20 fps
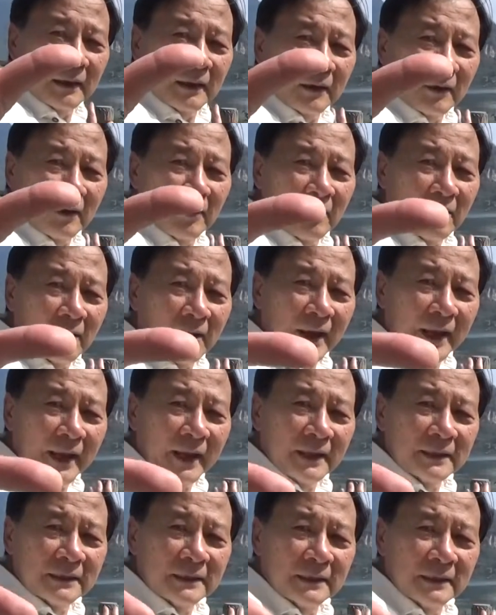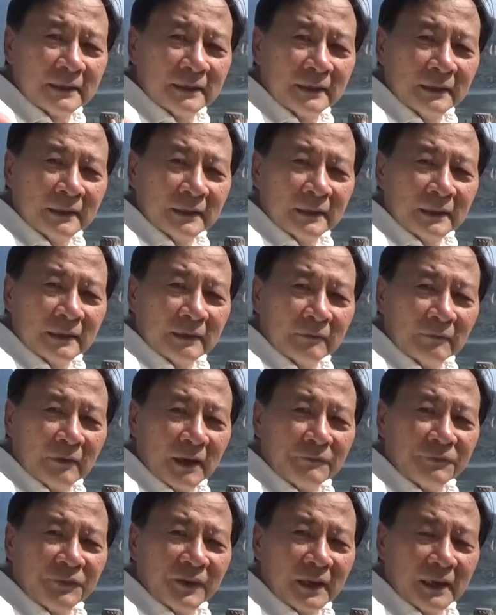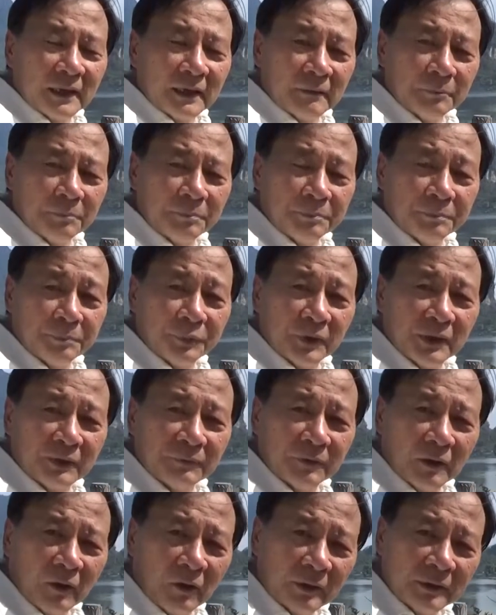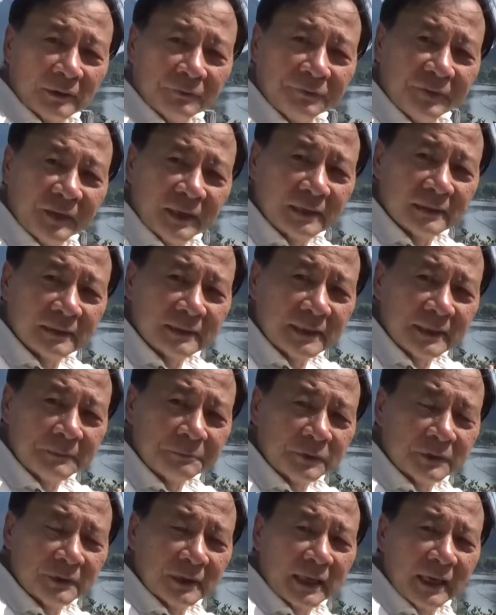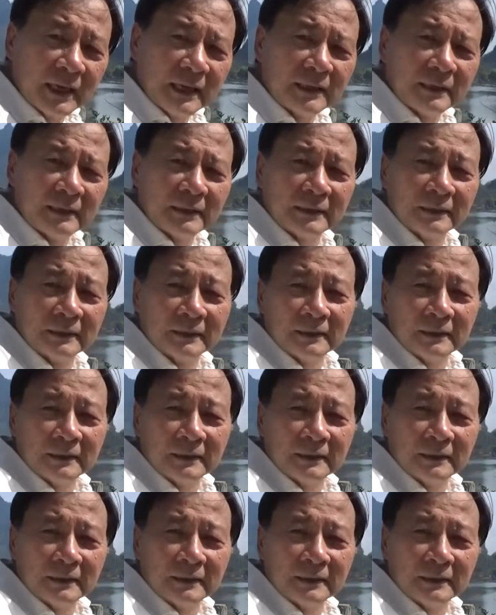claw hands. One finger, put all the fingertips together,